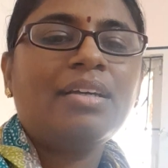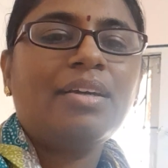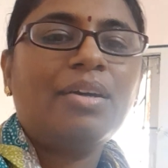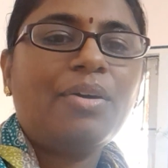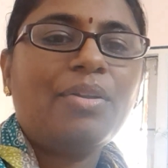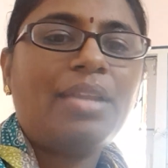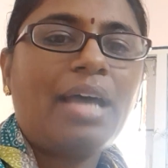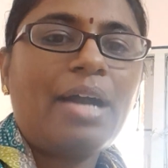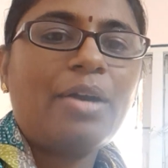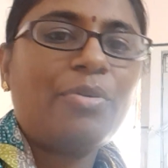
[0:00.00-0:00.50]

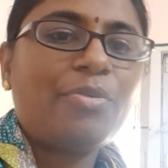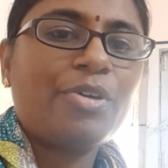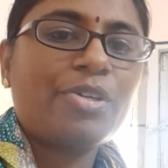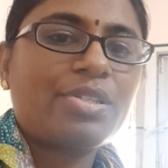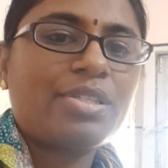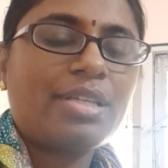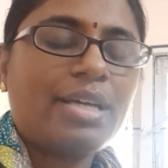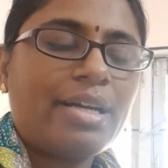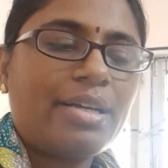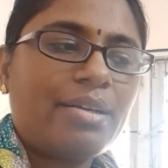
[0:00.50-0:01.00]
So that
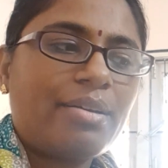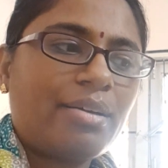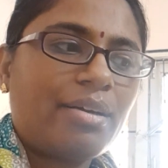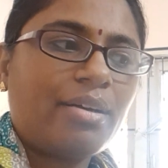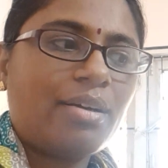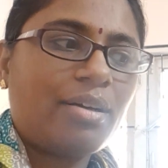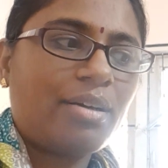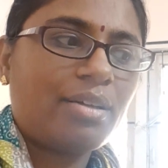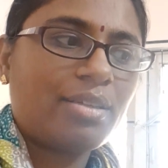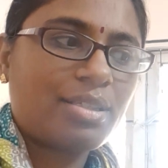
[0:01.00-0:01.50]
was
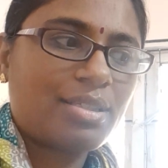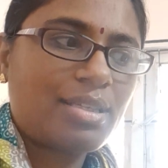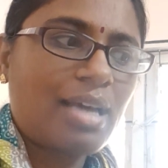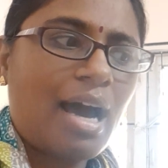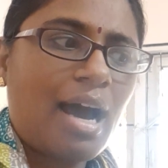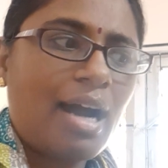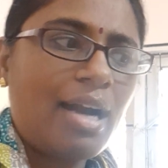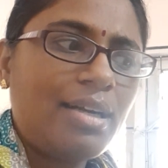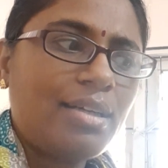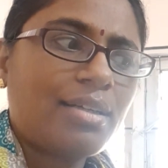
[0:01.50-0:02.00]
that
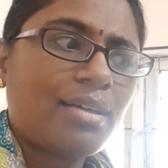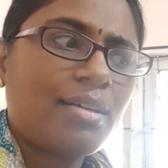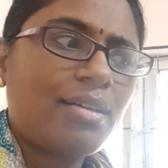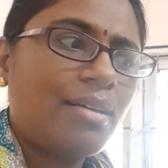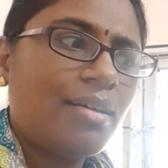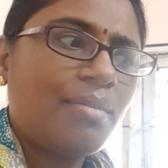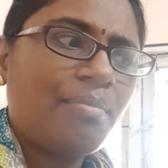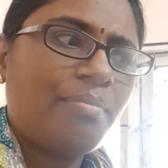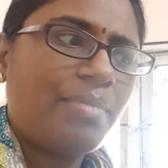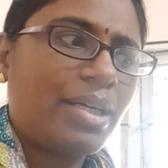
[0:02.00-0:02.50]
start.
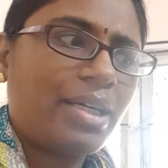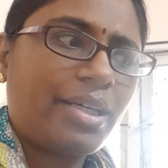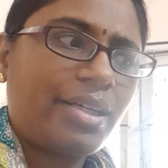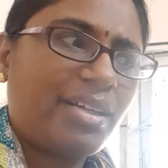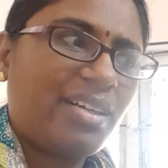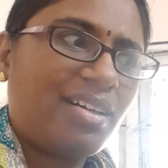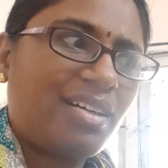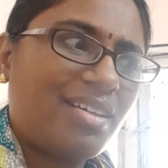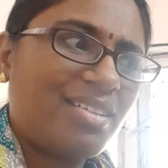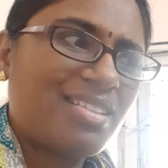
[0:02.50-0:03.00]
But
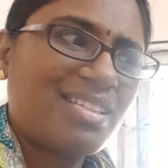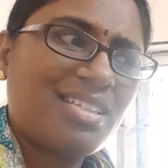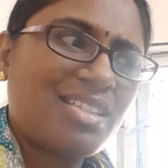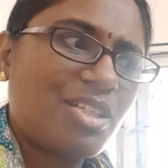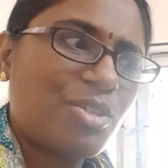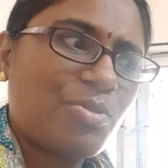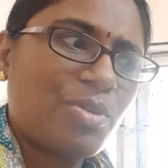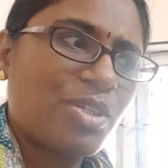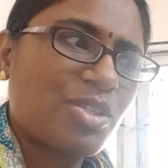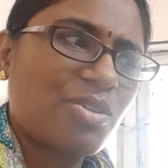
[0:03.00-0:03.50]
since
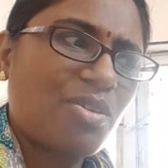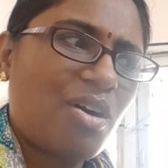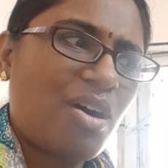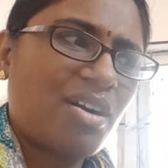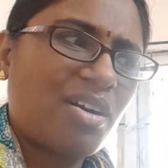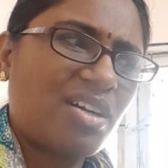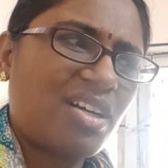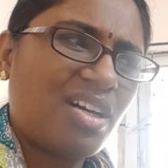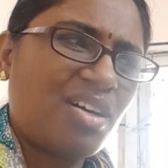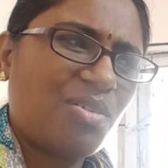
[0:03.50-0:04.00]
it was
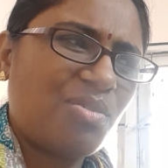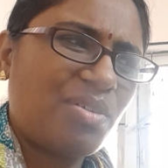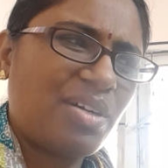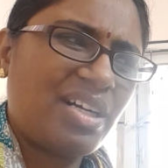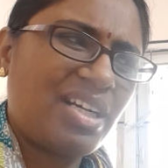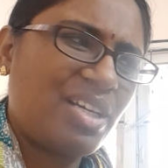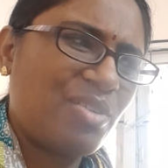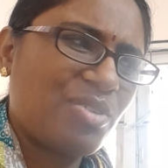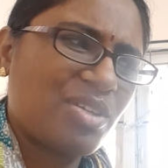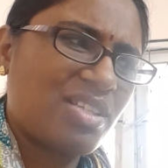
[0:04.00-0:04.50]
locked down
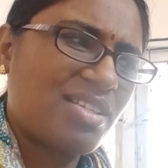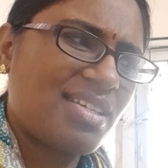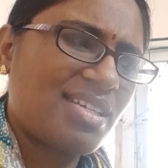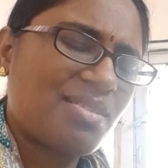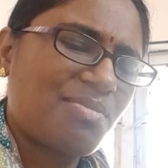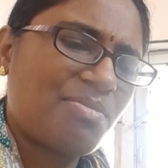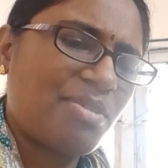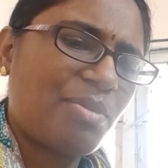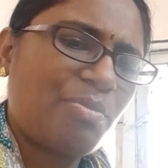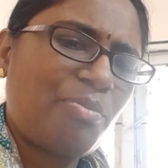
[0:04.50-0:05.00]
and he was
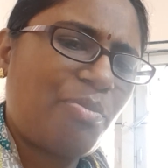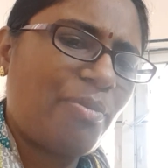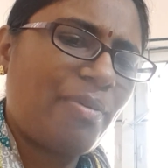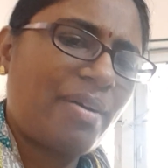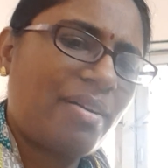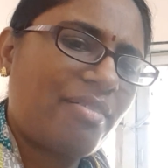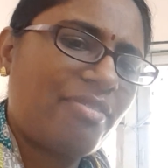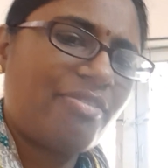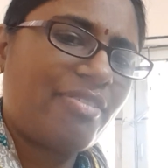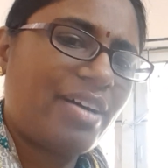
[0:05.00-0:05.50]
just
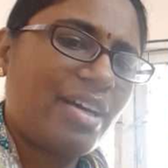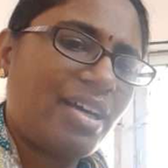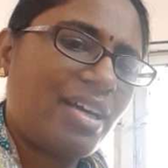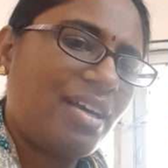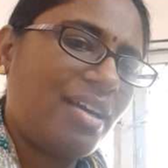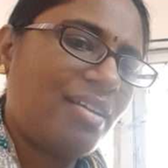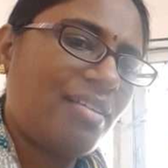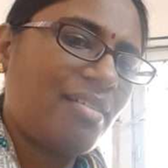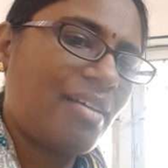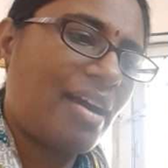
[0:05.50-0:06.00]
1.5,
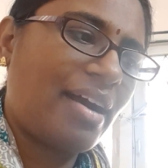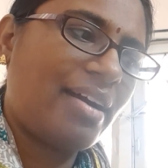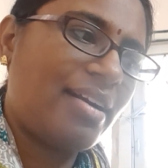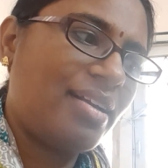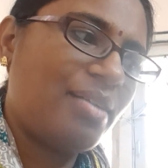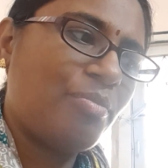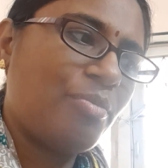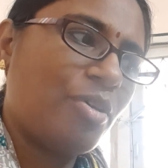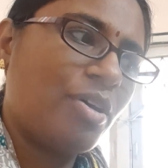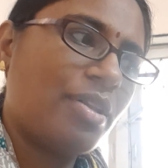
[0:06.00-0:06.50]
I
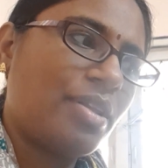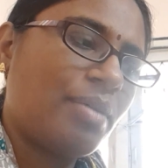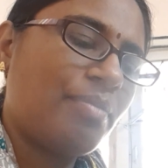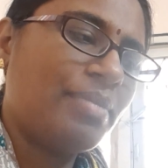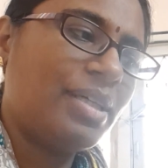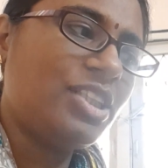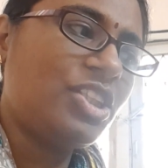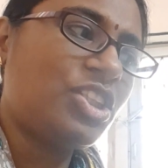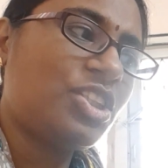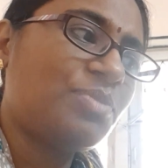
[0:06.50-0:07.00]
didn't bother
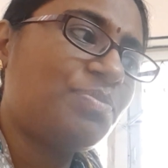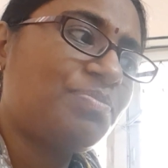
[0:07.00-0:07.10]
much.